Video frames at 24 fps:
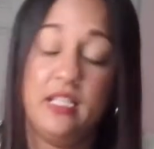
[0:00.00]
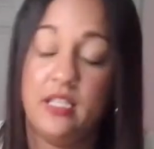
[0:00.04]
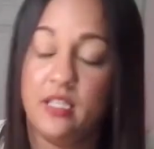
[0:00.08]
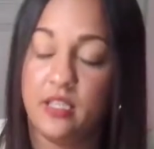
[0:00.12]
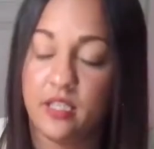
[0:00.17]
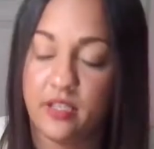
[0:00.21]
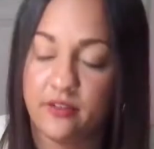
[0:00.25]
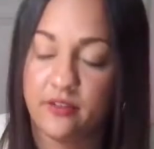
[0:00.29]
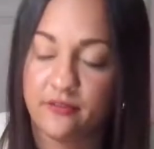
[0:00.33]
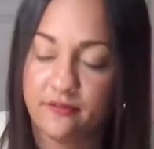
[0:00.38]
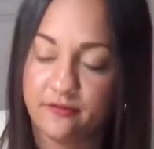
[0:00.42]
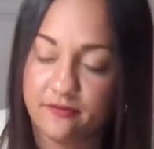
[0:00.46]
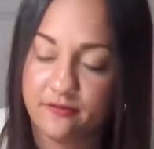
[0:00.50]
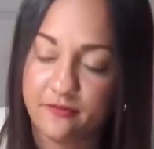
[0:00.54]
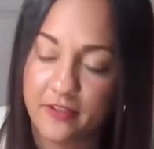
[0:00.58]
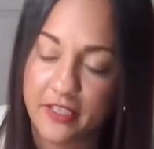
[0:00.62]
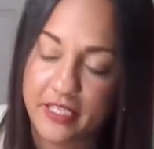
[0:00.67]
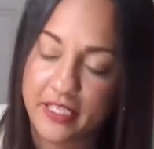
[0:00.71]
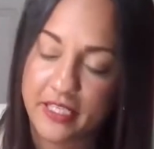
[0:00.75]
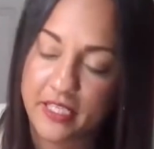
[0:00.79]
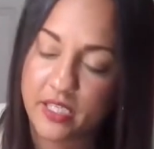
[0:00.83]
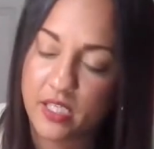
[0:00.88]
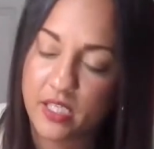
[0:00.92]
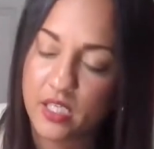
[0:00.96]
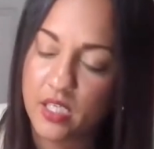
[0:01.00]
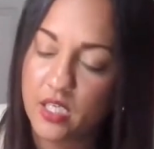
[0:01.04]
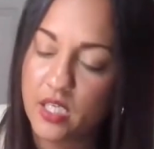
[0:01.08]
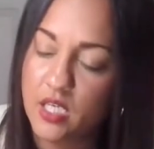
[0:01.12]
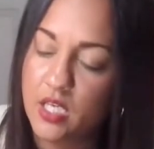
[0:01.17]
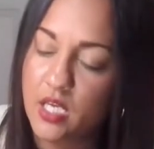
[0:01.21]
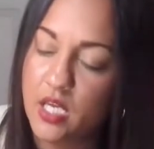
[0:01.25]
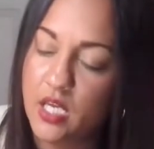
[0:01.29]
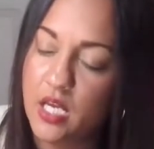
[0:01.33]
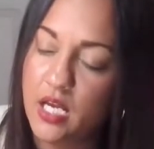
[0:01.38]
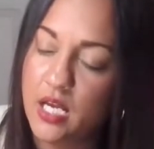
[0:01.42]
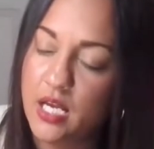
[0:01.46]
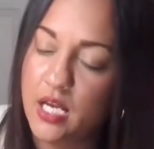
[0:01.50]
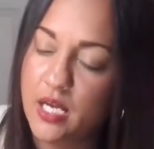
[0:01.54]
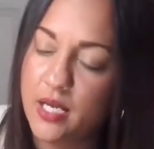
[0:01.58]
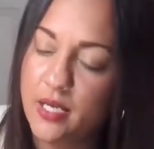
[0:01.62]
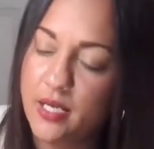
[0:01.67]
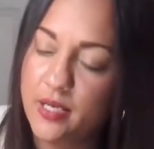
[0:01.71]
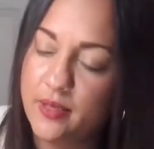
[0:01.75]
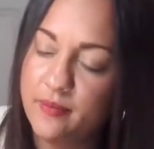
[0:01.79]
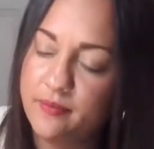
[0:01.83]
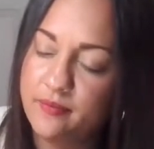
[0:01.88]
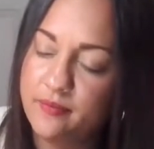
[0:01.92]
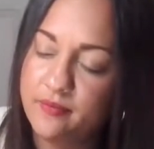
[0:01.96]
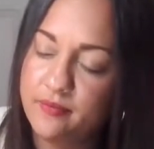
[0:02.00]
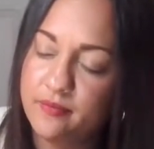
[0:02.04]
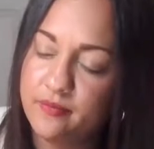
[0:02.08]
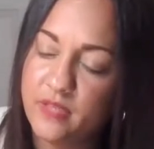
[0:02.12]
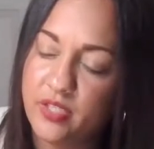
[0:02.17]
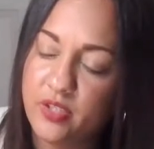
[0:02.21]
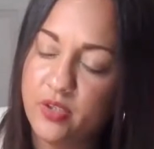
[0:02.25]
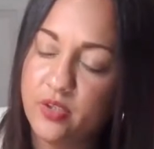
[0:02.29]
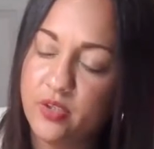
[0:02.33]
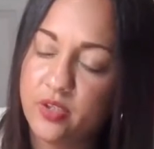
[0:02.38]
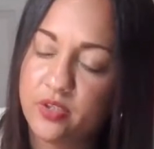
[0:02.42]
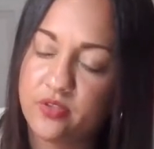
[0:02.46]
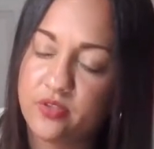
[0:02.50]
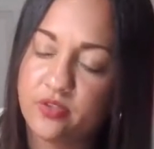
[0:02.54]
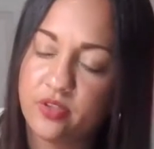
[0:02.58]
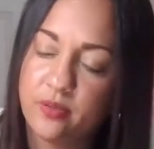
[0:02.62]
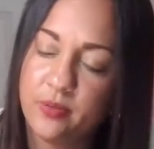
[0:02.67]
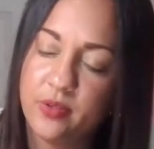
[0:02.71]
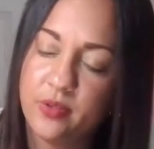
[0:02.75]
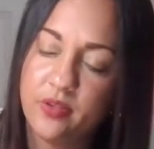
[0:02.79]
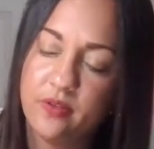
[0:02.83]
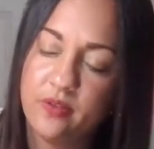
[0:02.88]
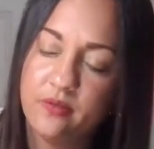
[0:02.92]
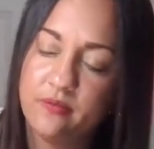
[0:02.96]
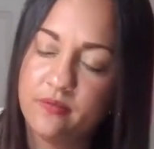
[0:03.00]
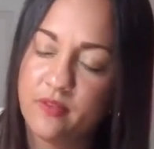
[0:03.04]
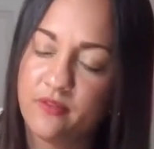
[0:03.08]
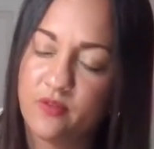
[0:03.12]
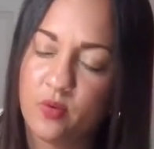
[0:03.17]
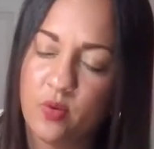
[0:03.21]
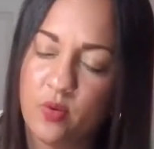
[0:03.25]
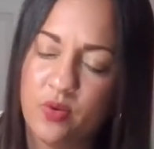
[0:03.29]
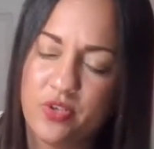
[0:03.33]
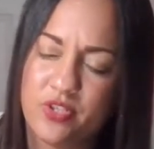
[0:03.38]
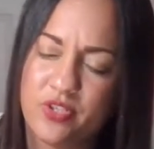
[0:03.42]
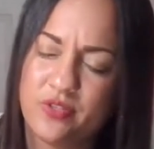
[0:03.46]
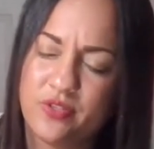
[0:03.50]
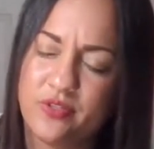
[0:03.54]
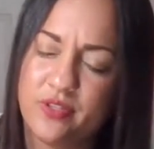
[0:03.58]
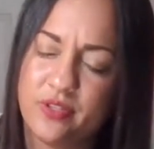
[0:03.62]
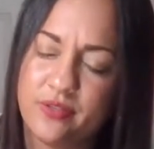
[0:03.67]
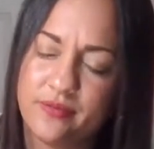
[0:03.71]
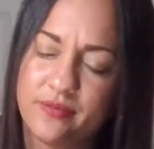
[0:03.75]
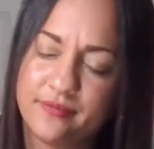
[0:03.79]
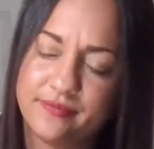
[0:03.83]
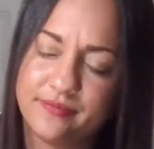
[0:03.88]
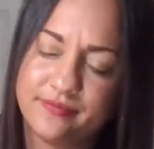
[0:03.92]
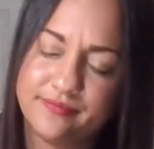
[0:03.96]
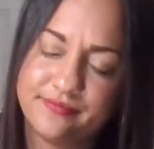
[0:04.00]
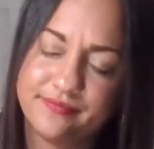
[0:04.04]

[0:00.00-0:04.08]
Funny. Now you contribute. Of course you do.